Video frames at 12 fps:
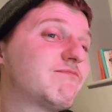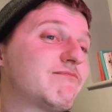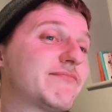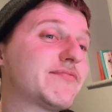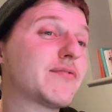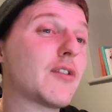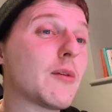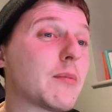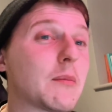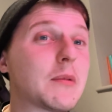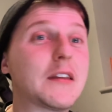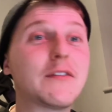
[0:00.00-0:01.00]

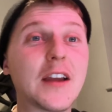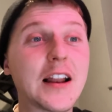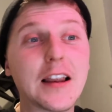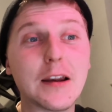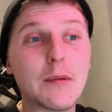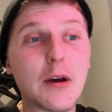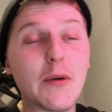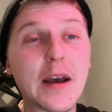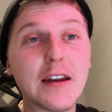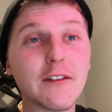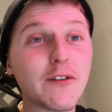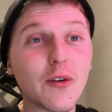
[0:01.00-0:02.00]
probably feeling a bit weird
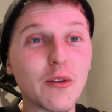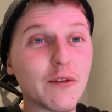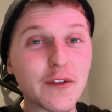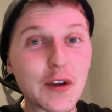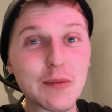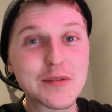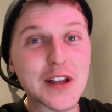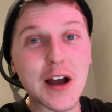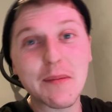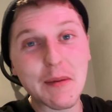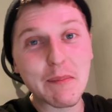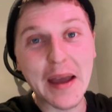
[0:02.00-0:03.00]
of all the fumes that I'd
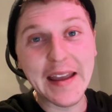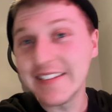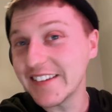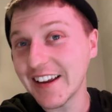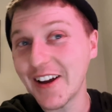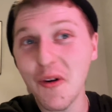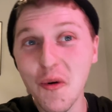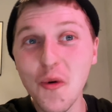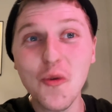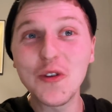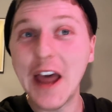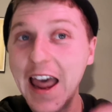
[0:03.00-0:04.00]
been painting all
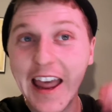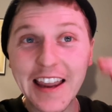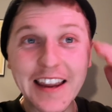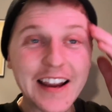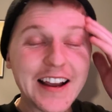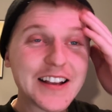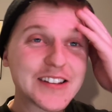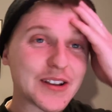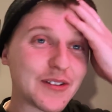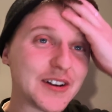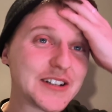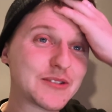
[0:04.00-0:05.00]
day, so
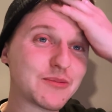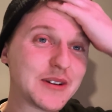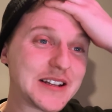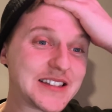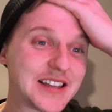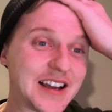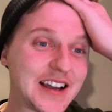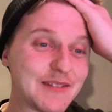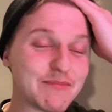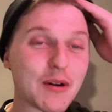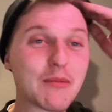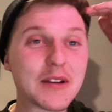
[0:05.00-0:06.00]
I just wanted to
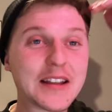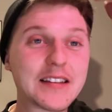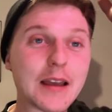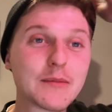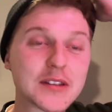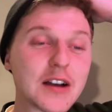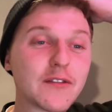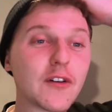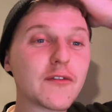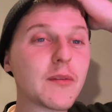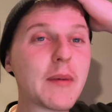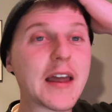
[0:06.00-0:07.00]
probably take myself off
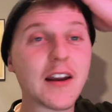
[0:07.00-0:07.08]
to bed.